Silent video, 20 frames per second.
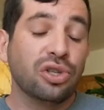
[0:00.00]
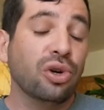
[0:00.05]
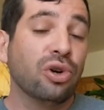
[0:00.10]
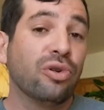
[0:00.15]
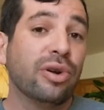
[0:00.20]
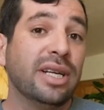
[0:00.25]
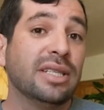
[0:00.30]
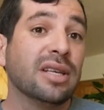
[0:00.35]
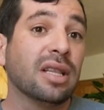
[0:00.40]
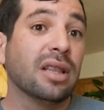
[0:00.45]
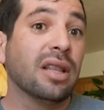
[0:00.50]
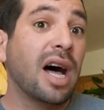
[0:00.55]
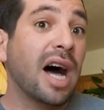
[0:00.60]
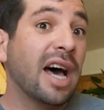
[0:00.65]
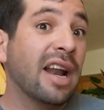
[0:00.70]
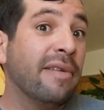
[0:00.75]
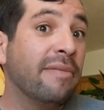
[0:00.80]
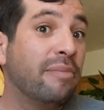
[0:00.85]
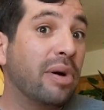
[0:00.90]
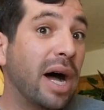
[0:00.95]
So it creates a
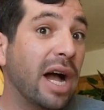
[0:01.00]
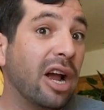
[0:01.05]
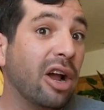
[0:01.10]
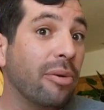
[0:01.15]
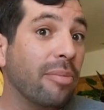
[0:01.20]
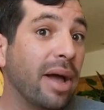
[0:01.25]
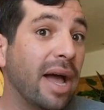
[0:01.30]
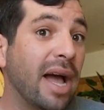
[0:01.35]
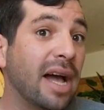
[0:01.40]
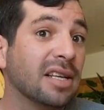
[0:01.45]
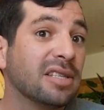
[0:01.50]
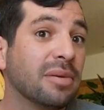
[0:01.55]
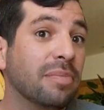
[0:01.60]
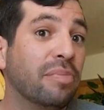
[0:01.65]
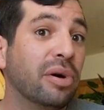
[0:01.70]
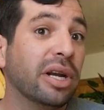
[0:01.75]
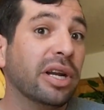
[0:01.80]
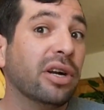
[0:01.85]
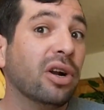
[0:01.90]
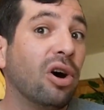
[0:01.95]
lot of biomass,
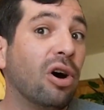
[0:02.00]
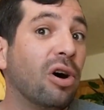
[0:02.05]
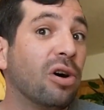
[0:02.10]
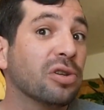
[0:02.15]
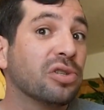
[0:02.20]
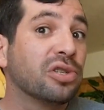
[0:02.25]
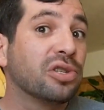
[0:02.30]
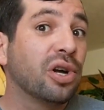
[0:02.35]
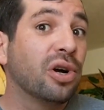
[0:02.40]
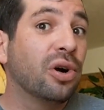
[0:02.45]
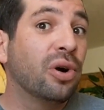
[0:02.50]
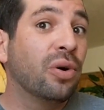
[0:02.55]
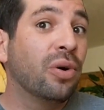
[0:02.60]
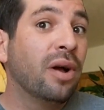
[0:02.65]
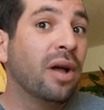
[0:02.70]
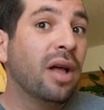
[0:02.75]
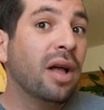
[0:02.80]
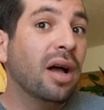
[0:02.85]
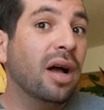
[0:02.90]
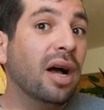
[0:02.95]
but it
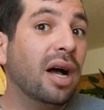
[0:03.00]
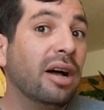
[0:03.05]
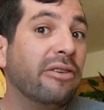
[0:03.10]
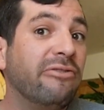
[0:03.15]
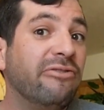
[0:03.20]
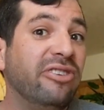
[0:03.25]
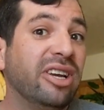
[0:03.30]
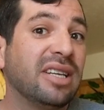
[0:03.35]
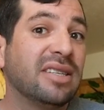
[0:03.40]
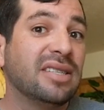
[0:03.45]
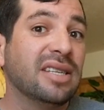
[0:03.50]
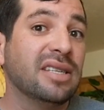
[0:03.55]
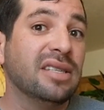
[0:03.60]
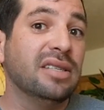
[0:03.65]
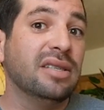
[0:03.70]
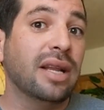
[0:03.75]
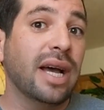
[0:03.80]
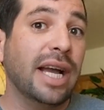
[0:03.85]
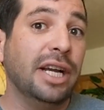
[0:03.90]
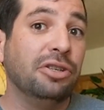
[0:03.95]
also
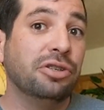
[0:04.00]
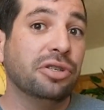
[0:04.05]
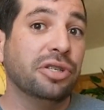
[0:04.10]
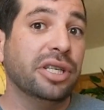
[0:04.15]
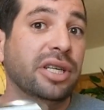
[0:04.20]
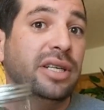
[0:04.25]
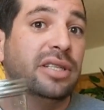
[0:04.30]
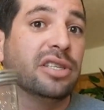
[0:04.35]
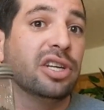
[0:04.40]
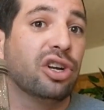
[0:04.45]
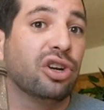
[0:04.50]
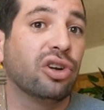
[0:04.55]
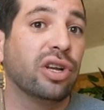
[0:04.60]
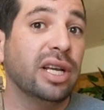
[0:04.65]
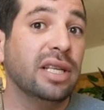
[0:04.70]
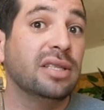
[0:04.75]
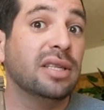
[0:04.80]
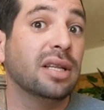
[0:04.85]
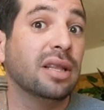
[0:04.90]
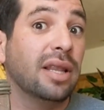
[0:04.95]
fixes nitrogen.
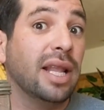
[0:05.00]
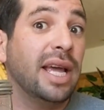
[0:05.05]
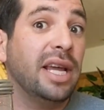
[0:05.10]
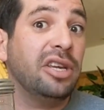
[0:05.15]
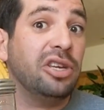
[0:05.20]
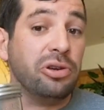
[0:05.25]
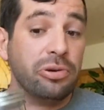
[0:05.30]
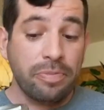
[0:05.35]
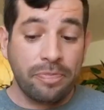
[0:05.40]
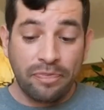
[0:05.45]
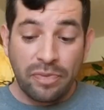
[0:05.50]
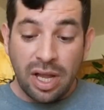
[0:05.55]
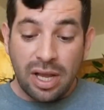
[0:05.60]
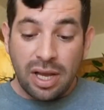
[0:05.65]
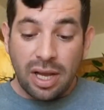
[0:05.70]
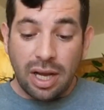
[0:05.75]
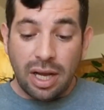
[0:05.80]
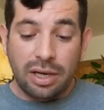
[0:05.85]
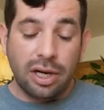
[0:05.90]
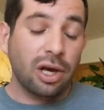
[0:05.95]
It's a legume.
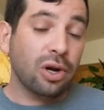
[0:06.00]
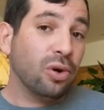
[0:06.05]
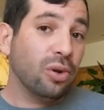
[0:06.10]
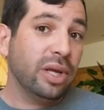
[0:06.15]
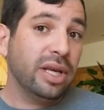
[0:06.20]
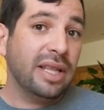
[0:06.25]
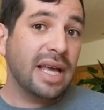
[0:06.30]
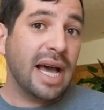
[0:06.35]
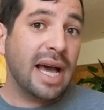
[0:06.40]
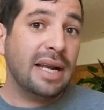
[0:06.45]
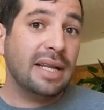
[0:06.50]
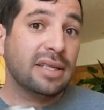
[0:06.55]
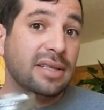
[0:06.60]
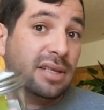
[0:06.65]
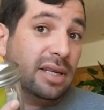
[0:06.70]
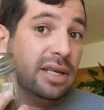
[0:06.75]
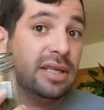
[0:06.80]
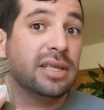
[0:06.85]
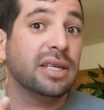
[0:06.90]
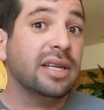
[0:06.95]
Not only that,
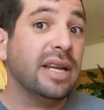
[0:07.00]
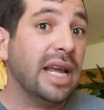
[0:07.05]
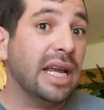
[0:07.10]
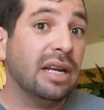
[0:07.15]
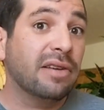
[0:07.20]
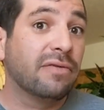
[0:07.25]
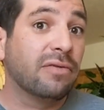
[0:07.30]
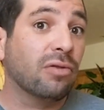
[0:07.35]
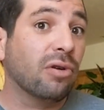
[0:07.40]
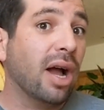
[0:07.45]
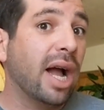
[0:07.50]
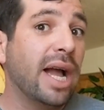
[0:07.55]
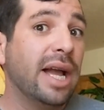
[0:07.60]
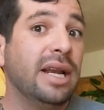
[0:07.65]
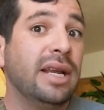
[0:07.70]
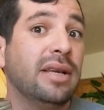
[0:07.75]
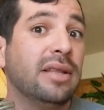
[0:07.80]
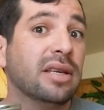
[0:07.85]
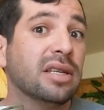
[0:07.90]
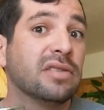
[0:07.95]
it's a native
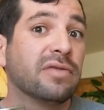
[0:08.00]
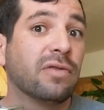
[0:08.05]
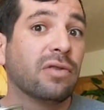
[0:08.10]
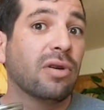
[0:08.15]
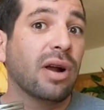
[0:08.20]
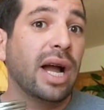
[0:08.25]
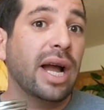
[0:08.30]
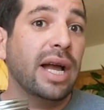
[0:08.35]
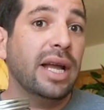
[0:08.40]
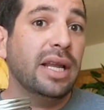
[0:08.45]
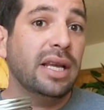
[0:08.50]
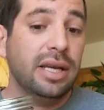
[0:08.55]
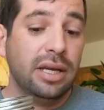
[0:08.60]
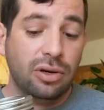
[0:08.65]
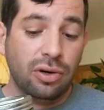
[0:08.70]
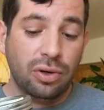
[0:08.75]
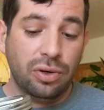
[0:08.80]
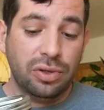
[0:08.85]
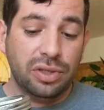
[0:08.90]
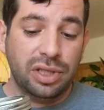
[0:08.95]
variety. This
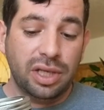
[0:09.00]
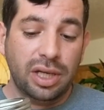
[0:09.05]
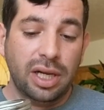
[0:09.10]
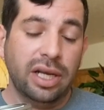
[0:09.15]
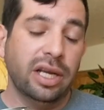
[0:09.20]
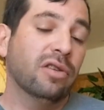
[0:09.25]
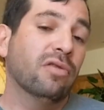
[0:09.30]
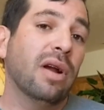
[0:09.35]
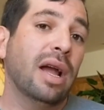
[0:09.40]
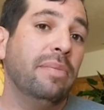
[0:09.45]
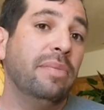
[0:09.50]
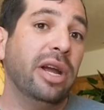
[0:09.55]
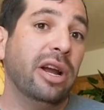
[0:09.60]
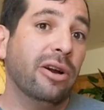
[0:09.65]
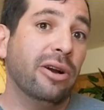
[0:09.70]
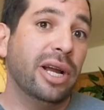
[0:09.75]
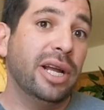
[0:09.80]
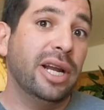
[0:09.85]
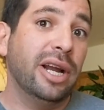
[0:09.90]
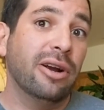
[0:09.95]
variety grows in
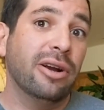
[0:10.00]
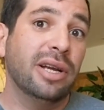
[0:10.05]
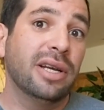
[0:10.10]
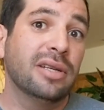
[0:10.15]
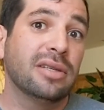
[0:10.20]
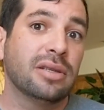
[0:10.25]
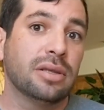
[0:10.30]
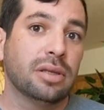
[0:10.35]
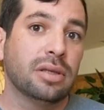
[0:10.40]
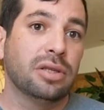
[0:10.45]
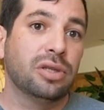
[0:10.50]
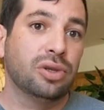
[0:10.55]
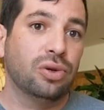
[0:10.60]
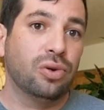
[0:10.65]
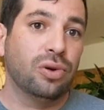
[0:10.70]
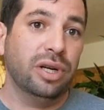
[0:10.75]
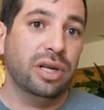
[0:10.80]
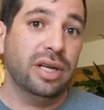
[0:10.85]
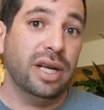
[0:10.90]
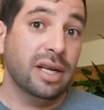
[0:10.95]
riparian areas in the
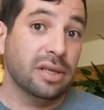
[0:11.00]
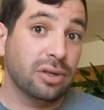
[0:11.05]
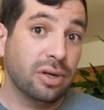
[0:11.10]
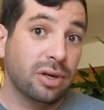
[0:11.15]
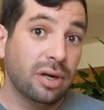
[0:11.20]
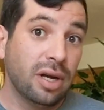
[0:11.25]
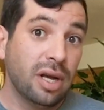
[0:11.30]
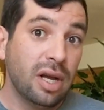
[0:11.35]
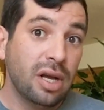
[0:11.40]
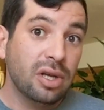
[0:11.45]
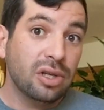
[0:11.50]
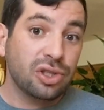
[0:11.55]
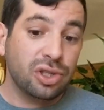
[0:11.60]
Sonoran Desert,